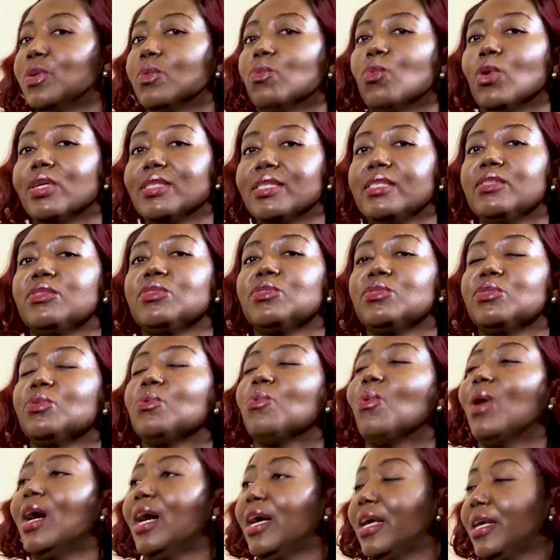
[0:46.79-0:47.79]
wanting to know
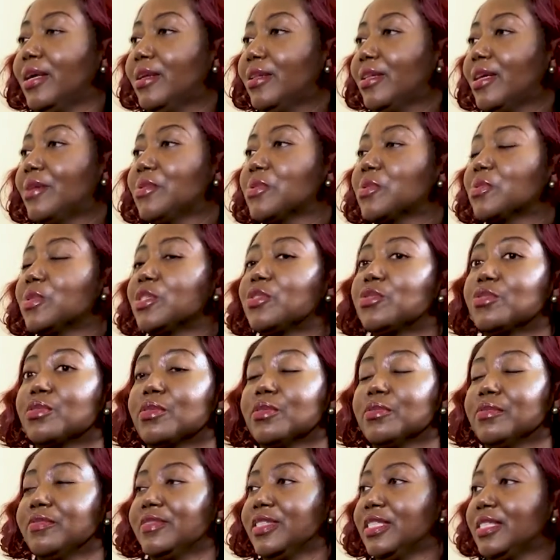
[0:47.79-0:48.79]
why. That was what
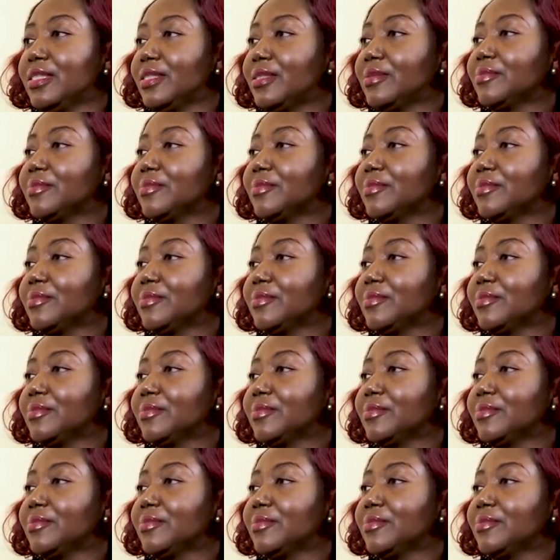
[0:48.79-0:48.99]
drove it.